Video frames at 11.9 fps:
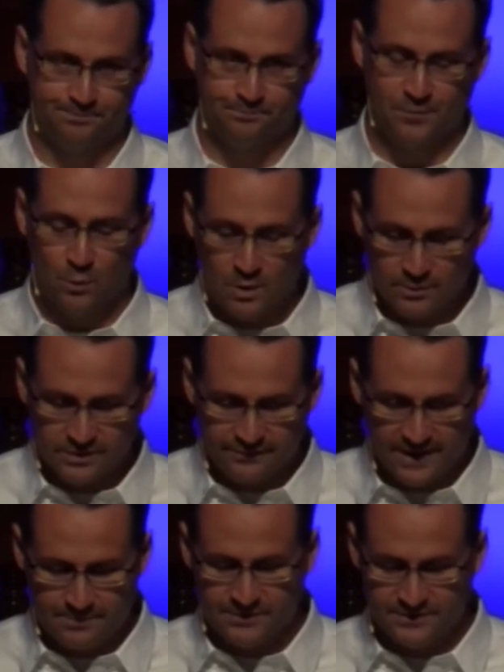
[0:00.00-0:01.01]
But what would have
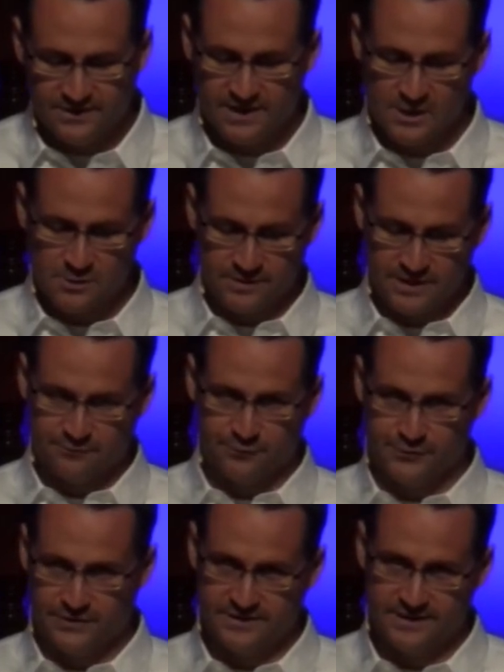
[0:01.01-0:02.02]
happened to Naomi if
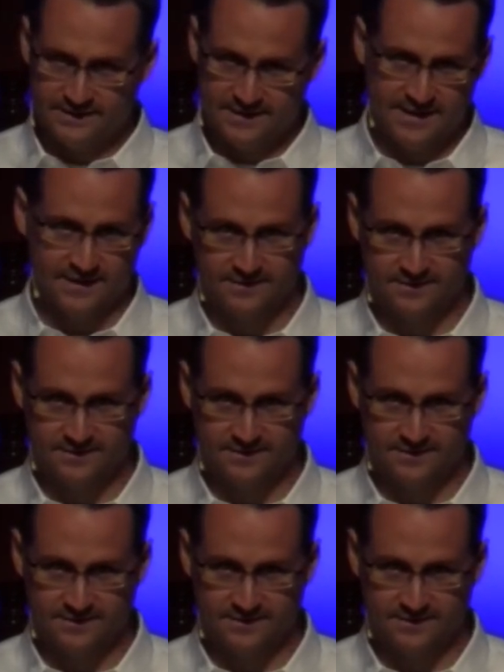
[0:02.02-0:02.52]
Ruth had done that?